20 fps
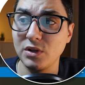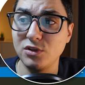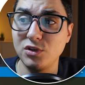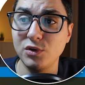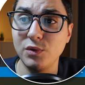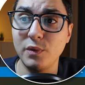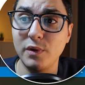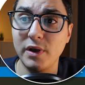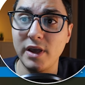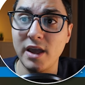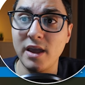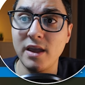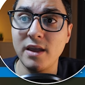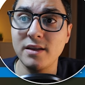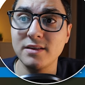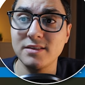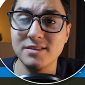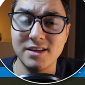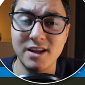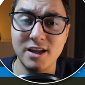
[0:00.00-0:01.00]
to
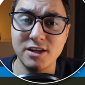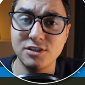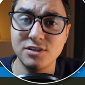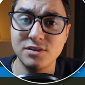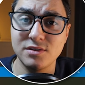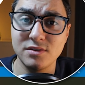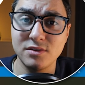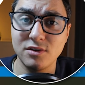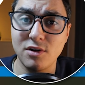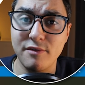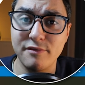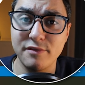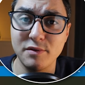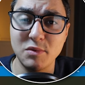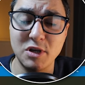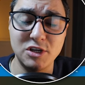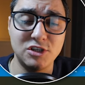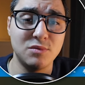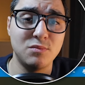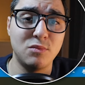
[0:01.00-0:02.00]
a
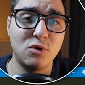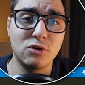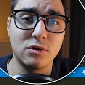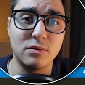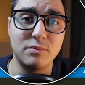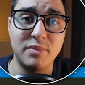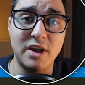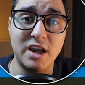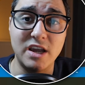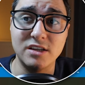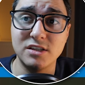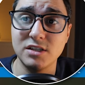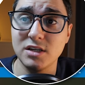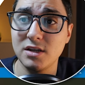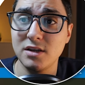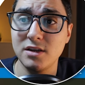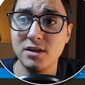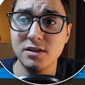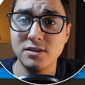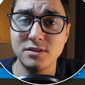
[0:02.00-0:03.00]
/confirmation model page,
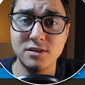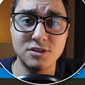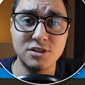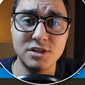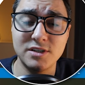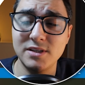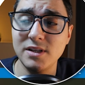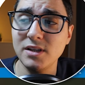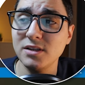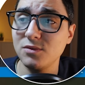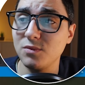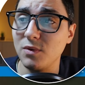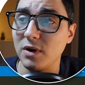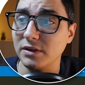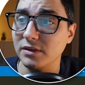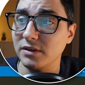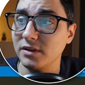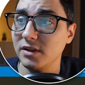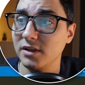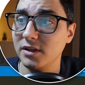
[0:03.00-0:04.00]
such as this
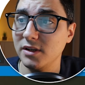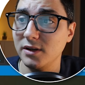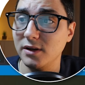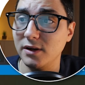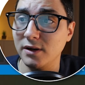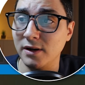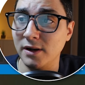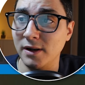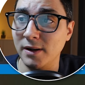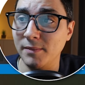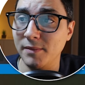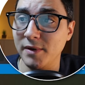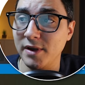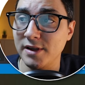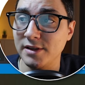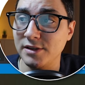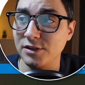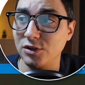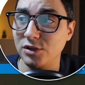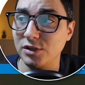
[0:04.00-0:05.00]
one.
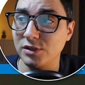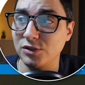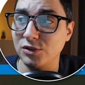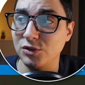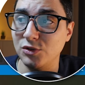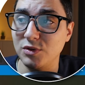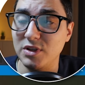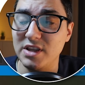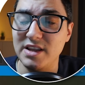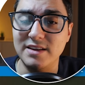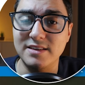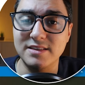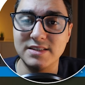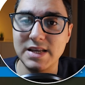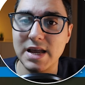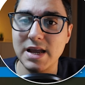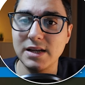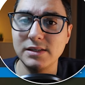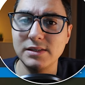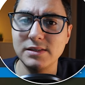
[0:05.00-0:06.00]
And you can do
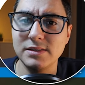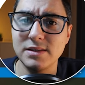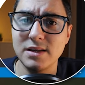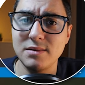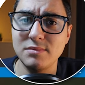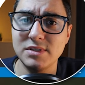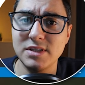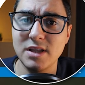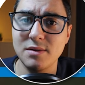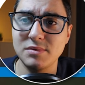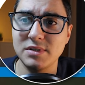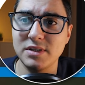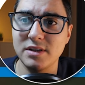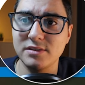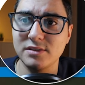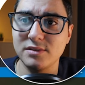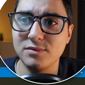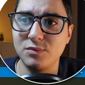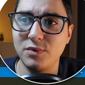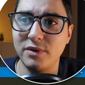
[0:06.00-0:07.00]
exactly the same steps
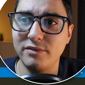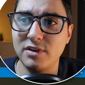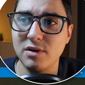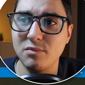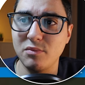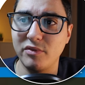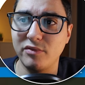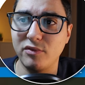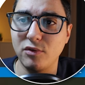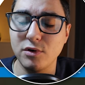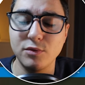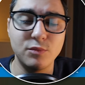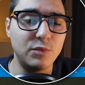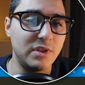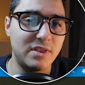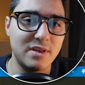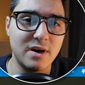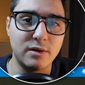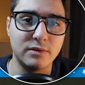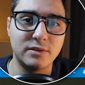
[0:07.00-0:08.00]
as we've done before
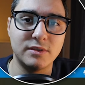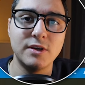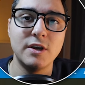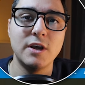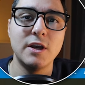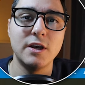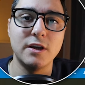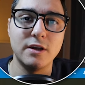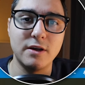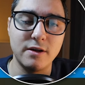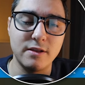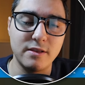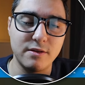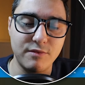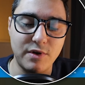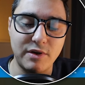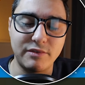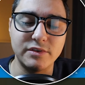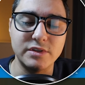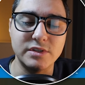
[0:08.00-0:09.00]
without the
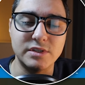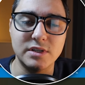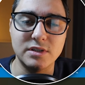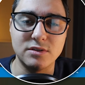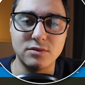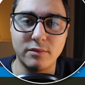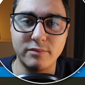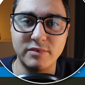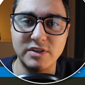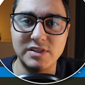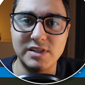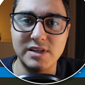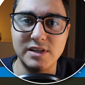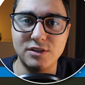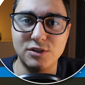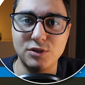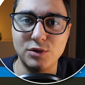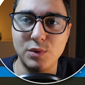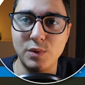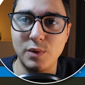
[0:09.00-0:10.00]
references, obviously,
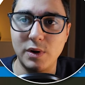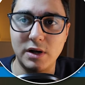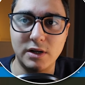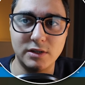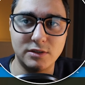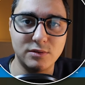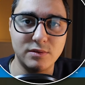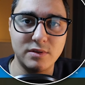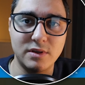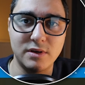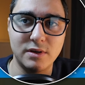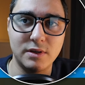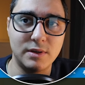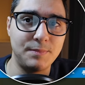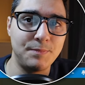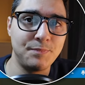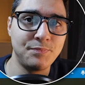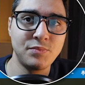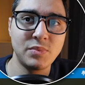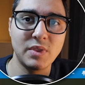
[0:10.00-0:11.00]
to
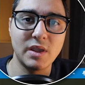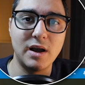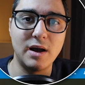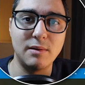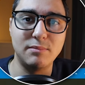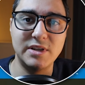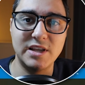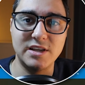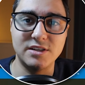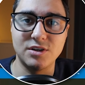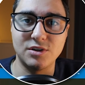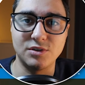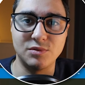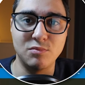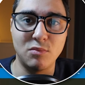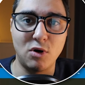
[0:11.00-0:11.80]
the Blazored